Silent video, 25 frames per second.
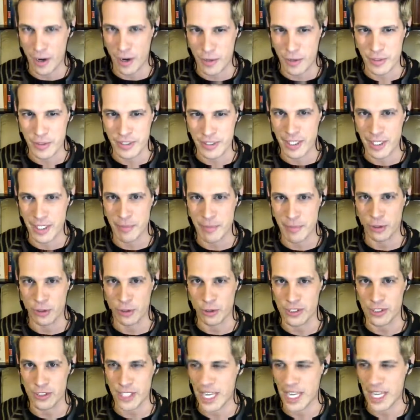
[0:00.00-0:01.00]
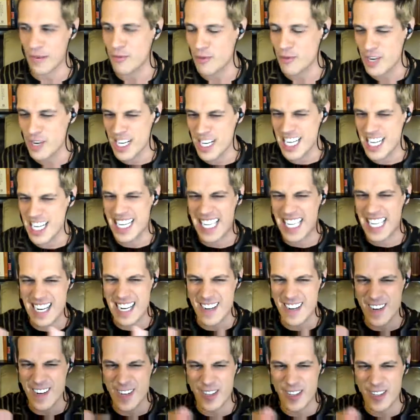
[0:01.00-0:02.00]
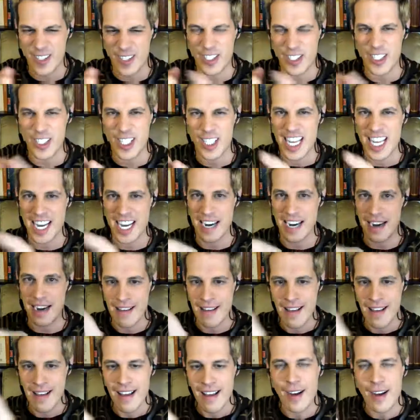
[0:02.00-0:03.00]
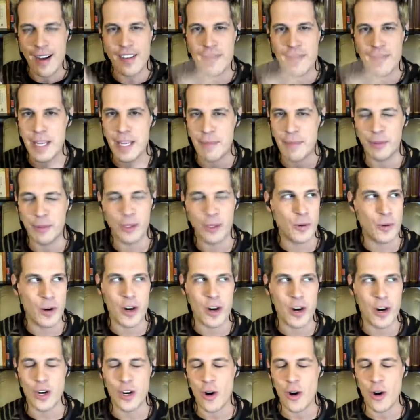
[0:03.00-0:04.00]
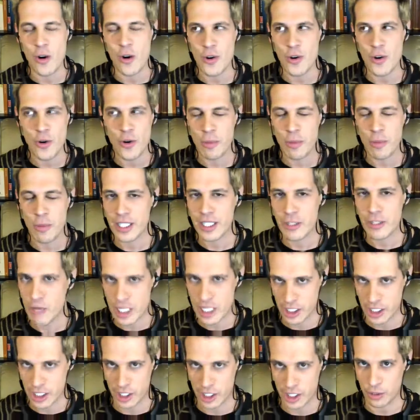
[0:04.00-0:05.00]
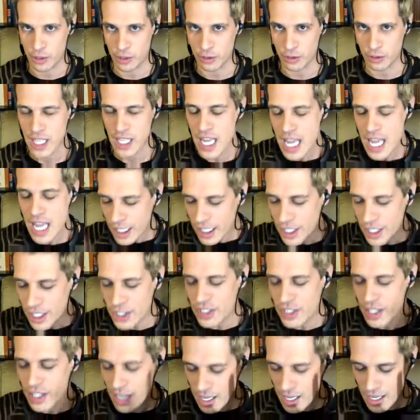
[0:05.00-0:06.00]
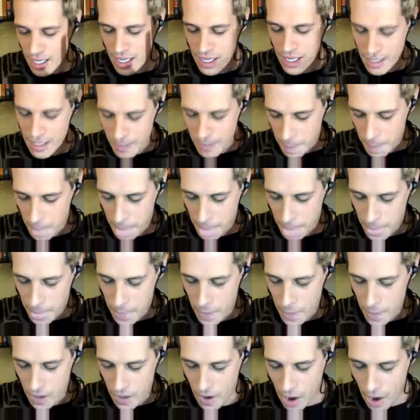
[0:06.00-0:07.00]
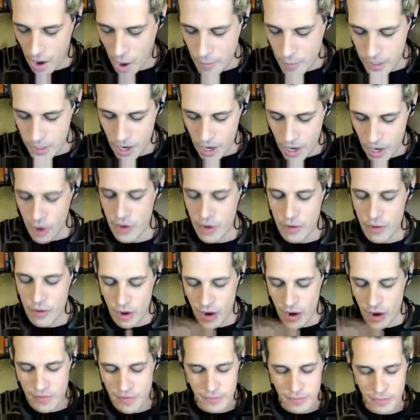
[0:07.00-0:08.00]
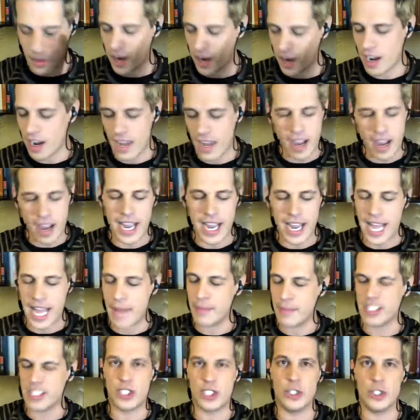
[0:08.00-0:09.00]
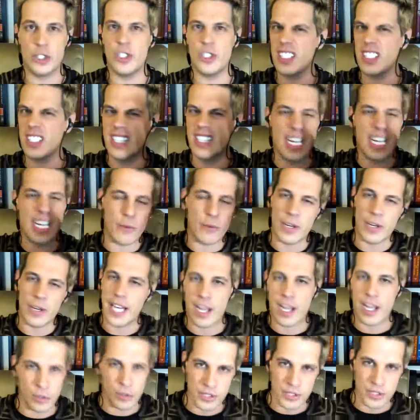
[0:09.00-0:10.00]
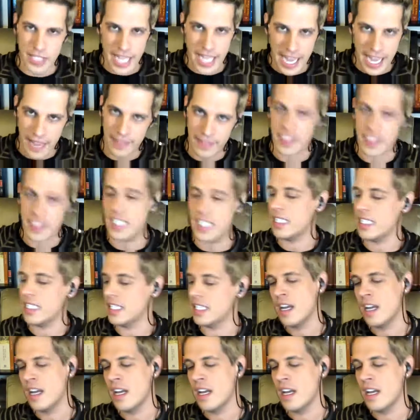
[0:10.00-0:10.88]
with liberals and really get under the skin of people who are not normally ridiculed. Because I mean, I am as good as anyone else at the